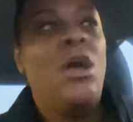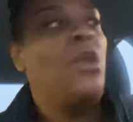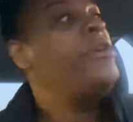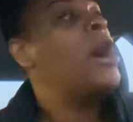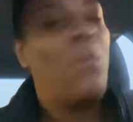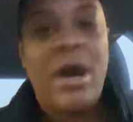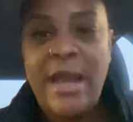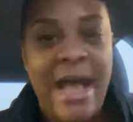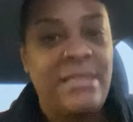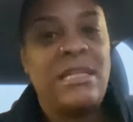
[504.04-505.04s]
No one
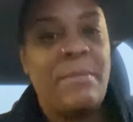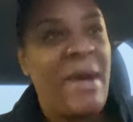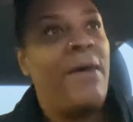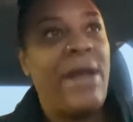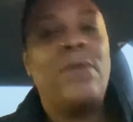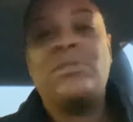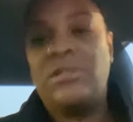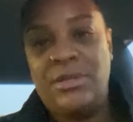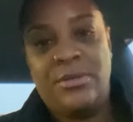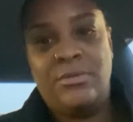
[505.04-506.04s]
has to bow down
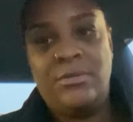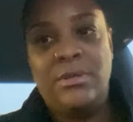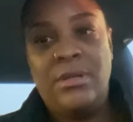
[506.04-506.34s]
to you.